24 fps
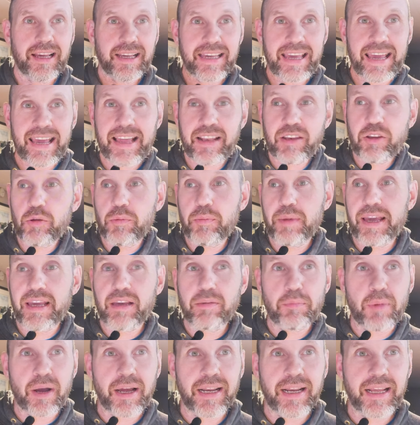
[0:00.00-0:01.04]
Can you
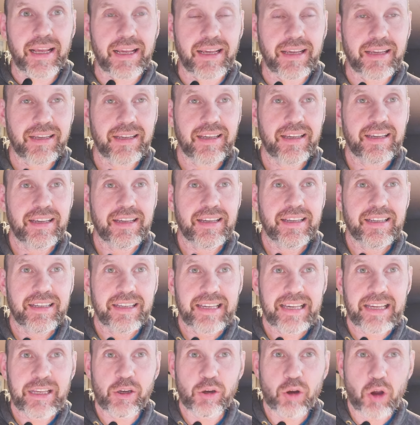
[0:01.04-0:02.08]
make money
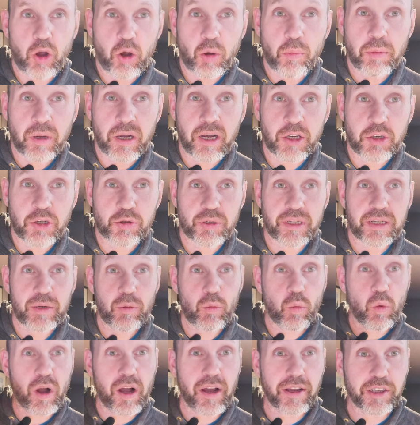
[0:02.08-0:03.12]
in your home country
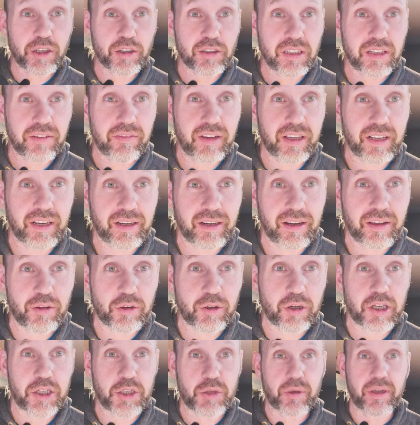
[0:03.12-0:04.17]
while you're living in
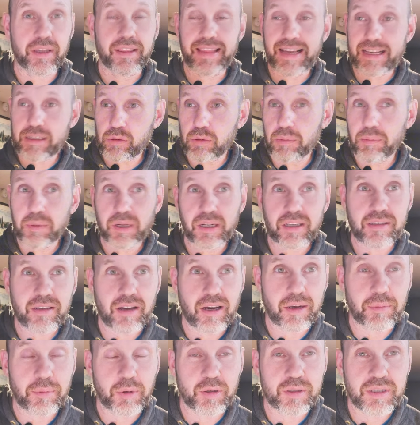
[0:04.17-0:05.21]
another country? That's what I'm going to
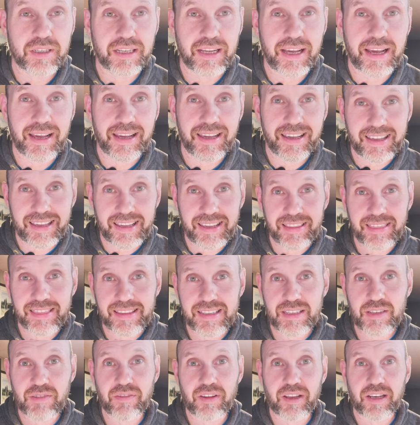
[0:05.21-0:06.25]
talk about today in this